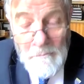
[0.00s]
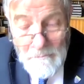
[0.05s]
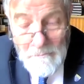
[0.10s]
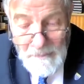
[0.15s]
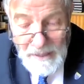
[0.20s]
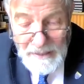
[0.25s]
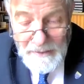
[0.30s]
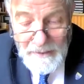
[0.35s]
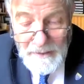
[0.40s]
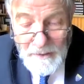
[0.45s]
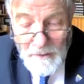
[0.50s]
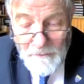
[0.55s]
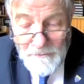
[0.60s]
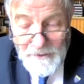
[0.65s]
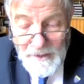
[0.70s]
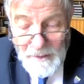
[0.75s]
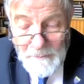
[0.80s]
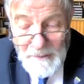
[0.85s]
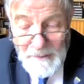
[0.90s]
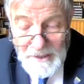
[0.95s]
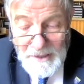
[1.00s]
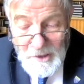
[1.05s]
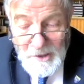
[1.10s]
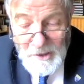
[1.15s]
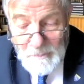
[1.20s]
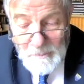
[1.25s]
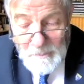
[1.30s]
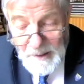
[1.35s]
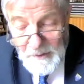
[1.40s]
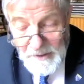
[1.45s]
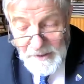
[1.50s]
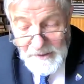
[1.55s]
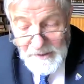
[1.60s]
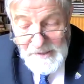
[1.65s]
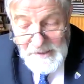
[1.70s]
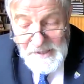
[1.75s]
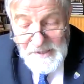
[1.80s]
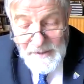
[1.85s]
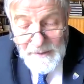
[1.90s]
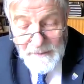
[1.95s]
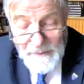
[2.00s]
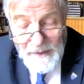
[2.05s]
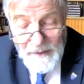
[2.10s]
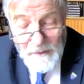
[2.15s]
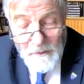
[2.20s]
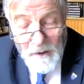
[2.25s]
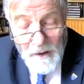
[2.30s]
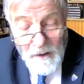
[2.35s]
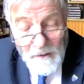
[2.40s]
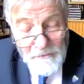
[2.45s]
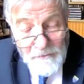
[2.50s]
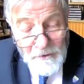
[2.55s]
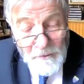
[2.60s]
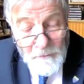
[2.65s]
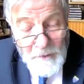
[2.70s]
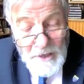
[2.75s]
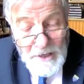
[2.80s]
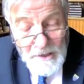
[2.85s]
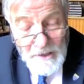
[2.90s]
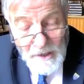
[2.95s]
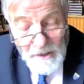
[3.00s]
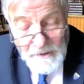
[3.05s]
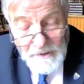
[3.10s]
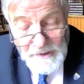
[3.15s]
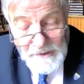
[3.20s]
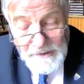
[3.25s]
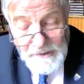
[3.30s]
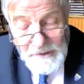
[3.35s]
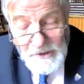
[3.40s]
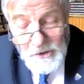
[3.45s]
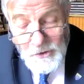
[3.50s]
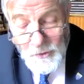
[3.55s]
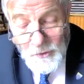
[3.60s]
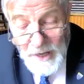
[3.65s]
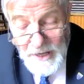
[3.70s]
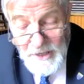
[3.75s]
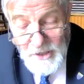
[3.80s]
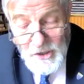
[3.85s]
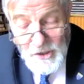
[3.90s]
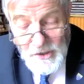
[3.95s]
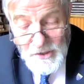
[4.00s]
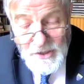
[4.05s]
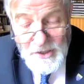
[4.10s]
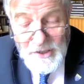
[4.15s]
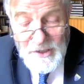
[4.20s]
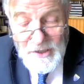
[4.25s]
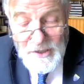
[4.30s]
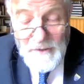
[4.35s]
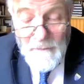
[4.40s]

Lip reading: Many of them experience that they are often regarded as strangers,